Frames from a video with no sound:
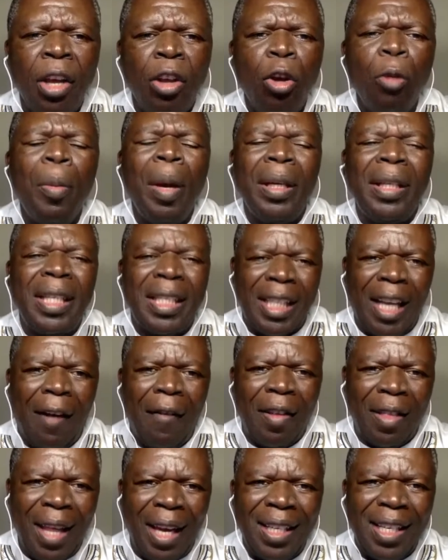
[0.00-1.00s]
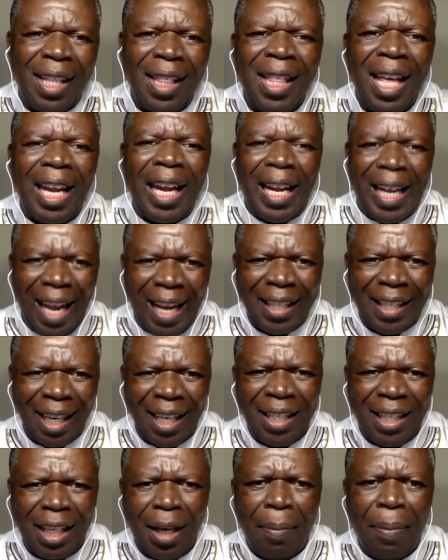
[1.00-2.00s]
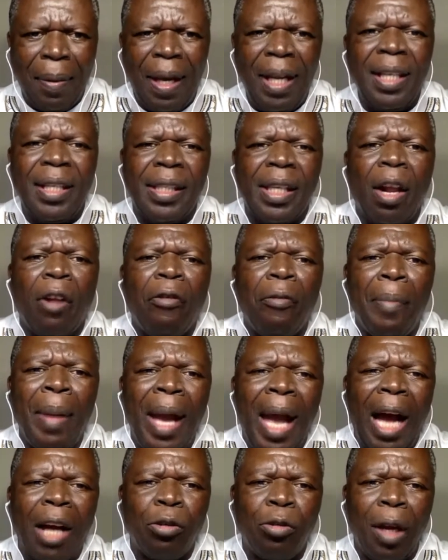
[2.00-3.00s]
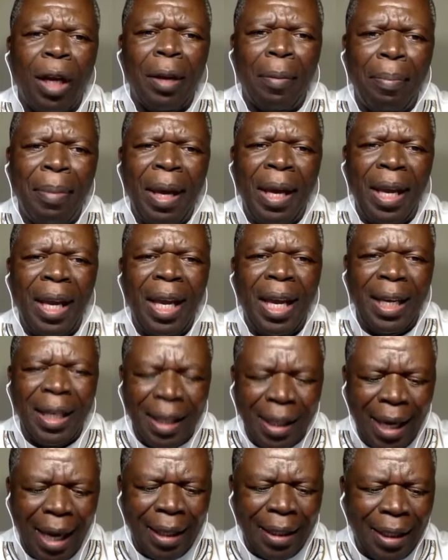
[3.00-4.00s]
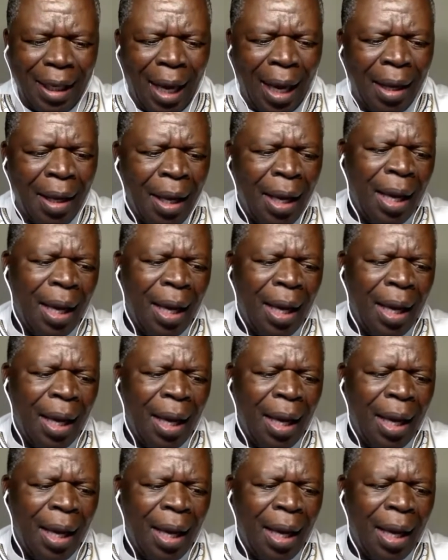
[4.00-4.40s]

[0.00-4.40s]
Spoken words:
you may discover that the relationship itself may actually be in danger.